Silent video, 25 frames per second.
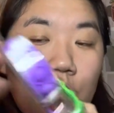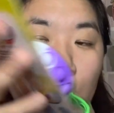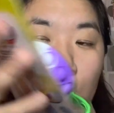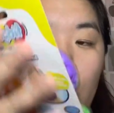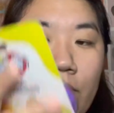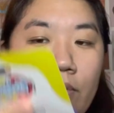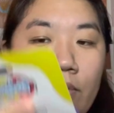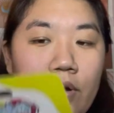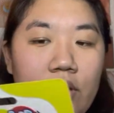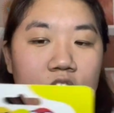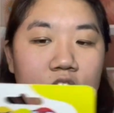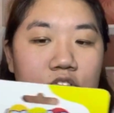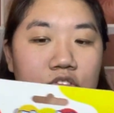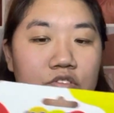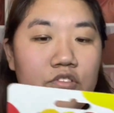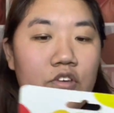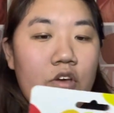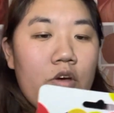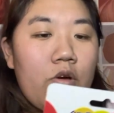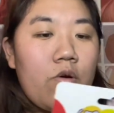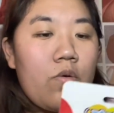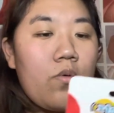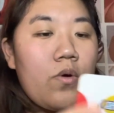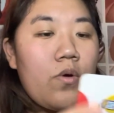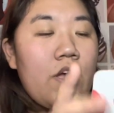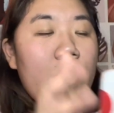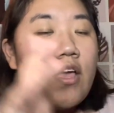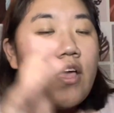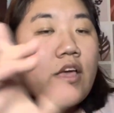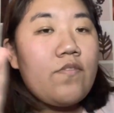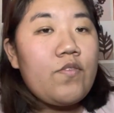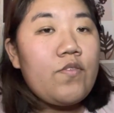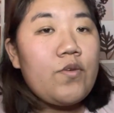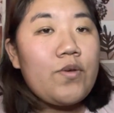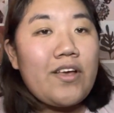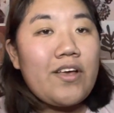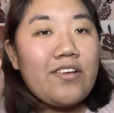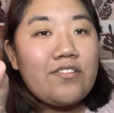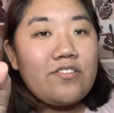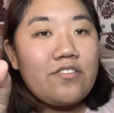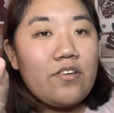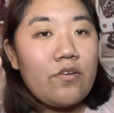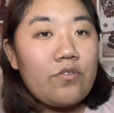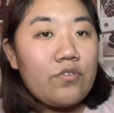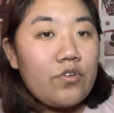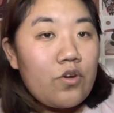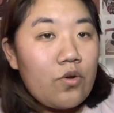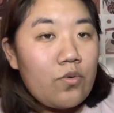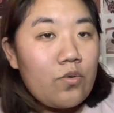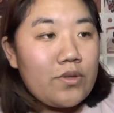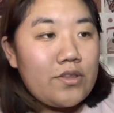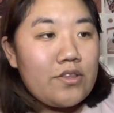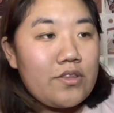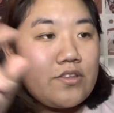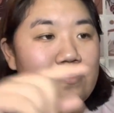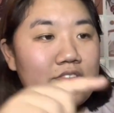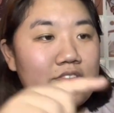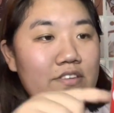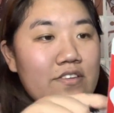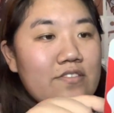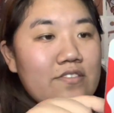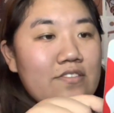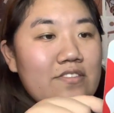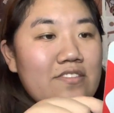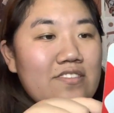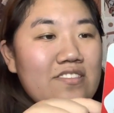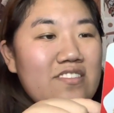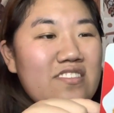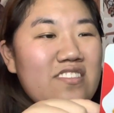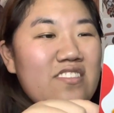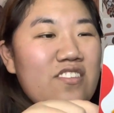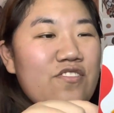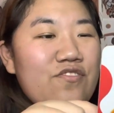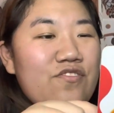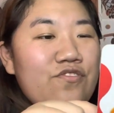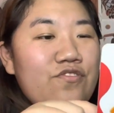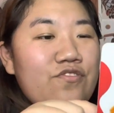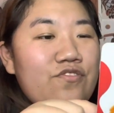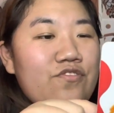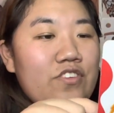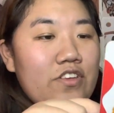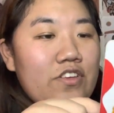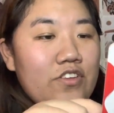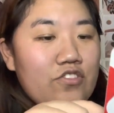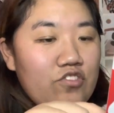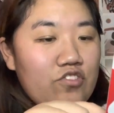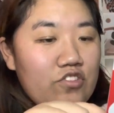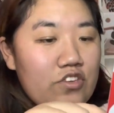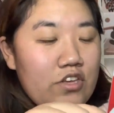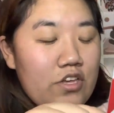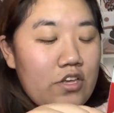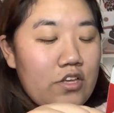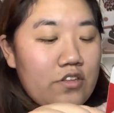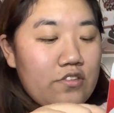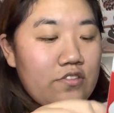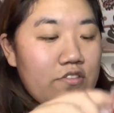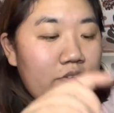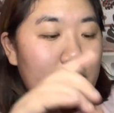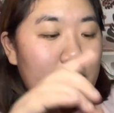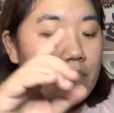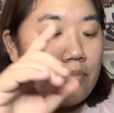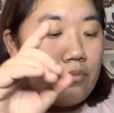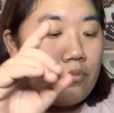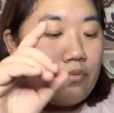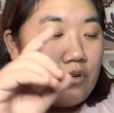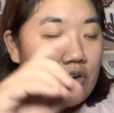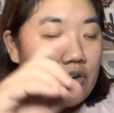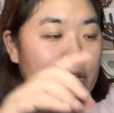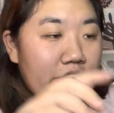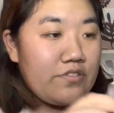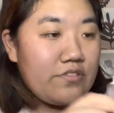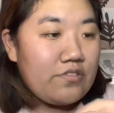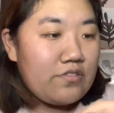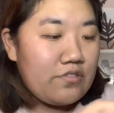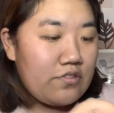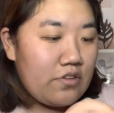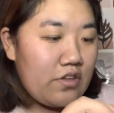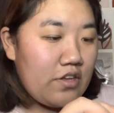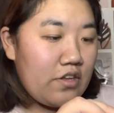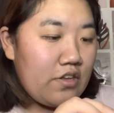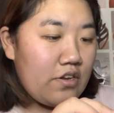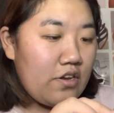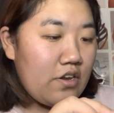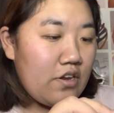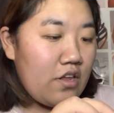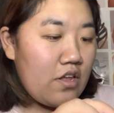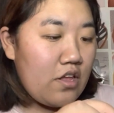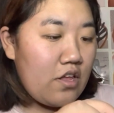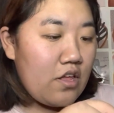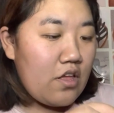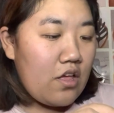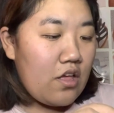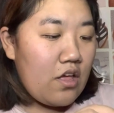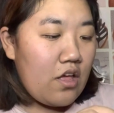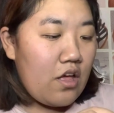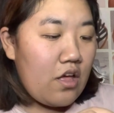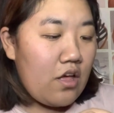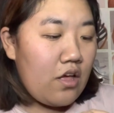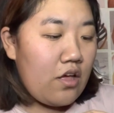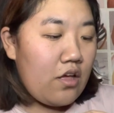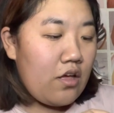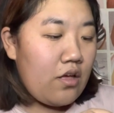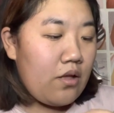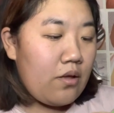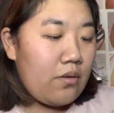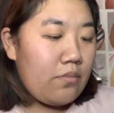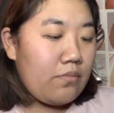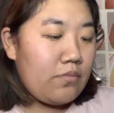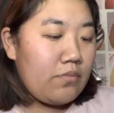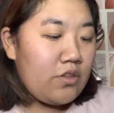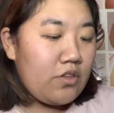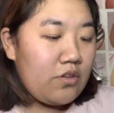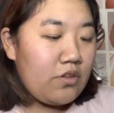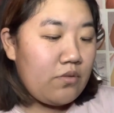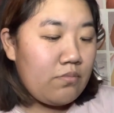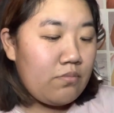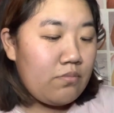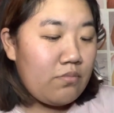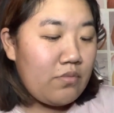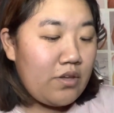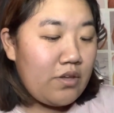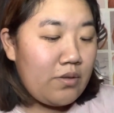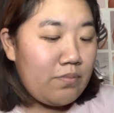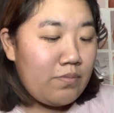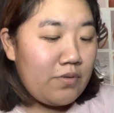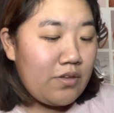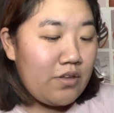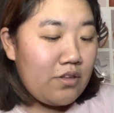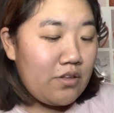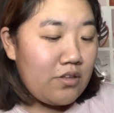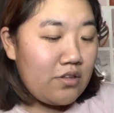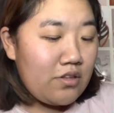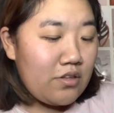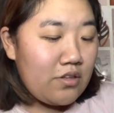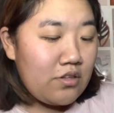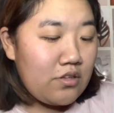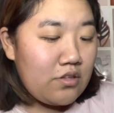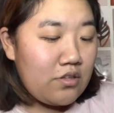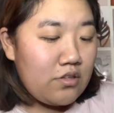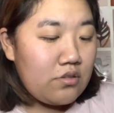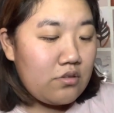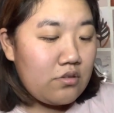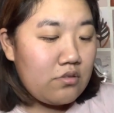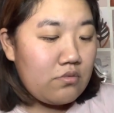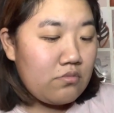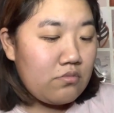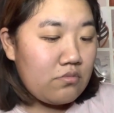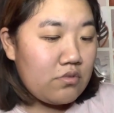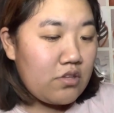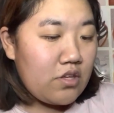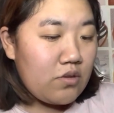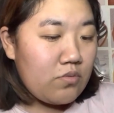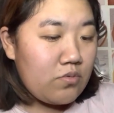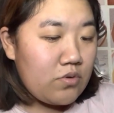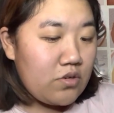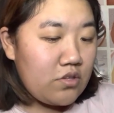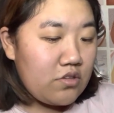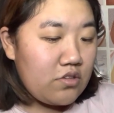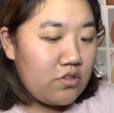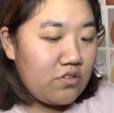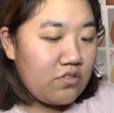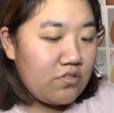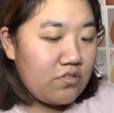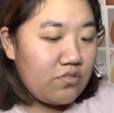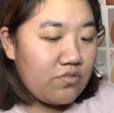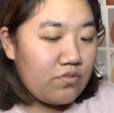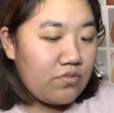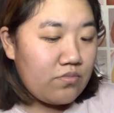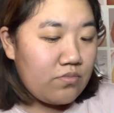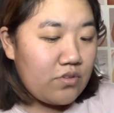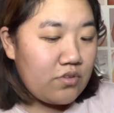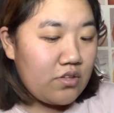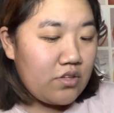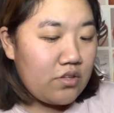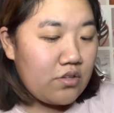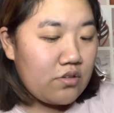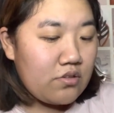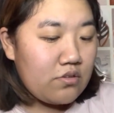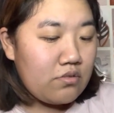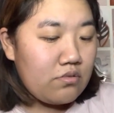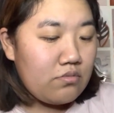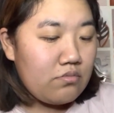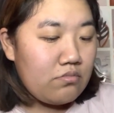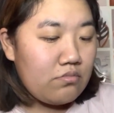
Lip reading: Walmart, so if you guys don't know what this is a fidget bracelet. You might be able to get one of these from like